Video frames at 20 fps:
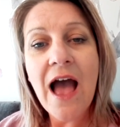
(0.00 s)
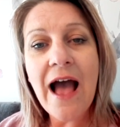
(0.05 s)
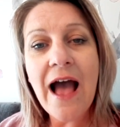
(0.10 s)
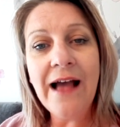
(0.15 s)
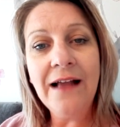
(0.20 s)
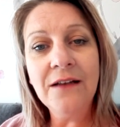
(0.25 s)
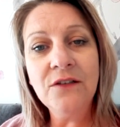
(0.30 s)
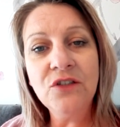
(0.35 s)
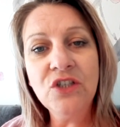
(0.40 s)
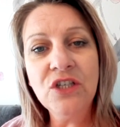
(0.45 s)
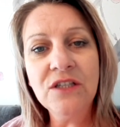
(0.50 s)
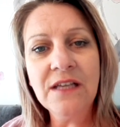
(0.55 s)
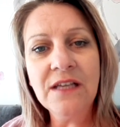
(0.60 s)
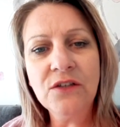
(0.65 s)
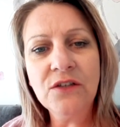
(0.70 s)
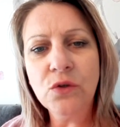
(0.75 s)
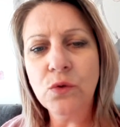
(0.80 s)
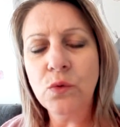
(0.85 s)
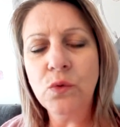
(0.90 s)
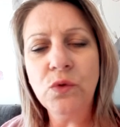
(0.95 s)
And she
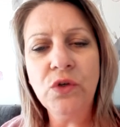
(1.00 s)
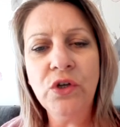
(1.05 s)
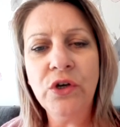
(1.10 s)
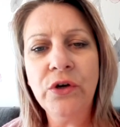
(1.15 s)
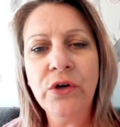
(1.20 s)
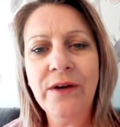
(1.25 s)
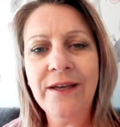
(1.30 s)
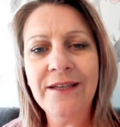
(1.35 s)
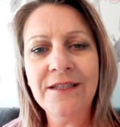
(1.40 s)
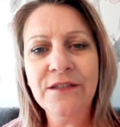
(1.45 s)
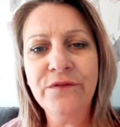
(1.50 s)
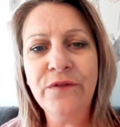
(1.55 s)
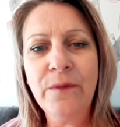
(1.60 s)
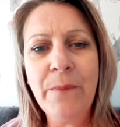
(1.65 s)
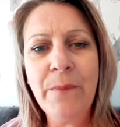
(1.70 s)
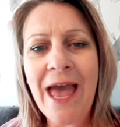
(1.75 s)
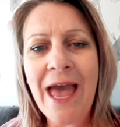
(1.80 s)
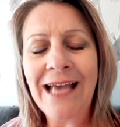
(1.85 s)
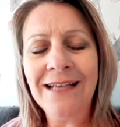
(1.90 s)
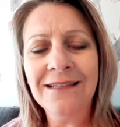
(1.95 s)
said, oh no, it's for
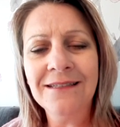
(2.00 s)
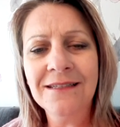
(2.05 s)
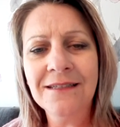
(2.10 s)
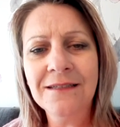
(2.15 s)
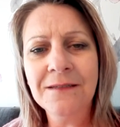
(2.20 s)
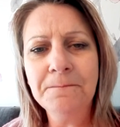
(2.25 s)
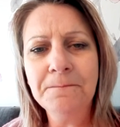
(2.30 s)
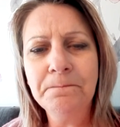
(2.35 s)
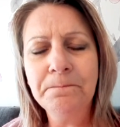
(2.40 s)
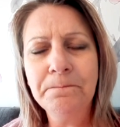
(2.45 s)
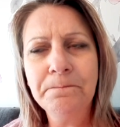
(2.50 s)
best.